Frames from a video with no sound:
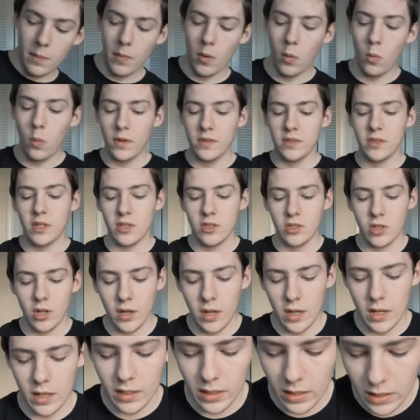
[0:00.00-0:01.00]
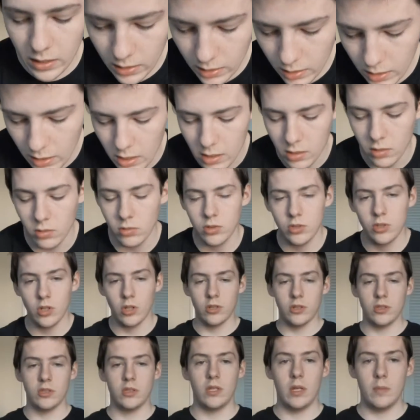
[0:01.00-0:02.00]
But once I start hitting it, it'll
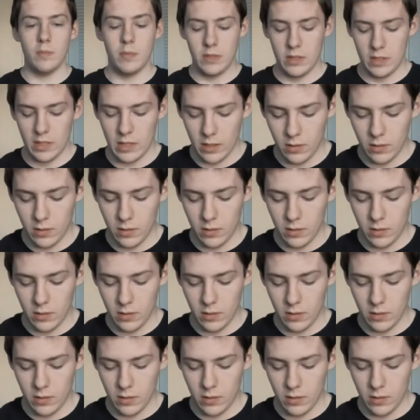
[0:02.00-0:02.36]
start seeping